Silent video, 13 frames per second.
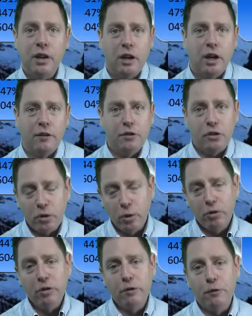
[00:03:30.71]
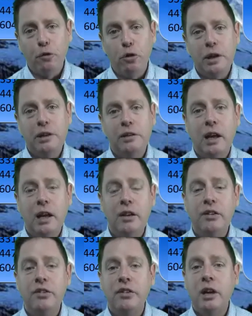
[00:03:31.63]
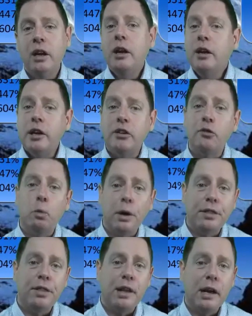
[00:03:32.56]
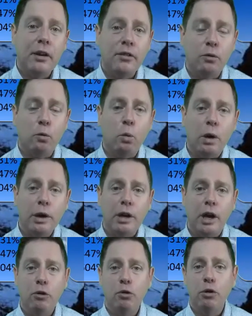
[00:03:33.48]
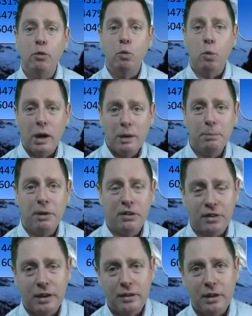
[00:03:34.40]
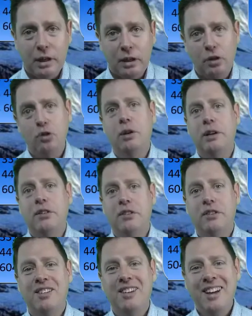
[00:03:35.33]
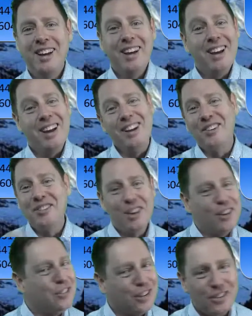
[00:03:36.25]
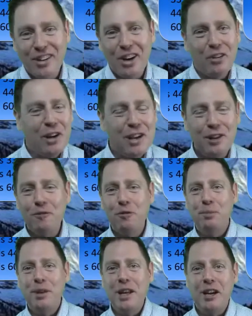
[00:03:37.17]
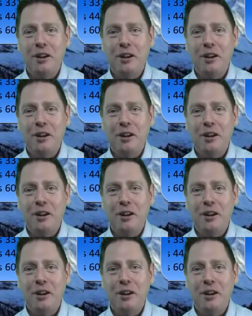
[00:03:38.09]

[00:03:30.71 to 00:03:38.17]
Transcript: And after 240 days, it's 1,101% increase. And it starts accelerating from there.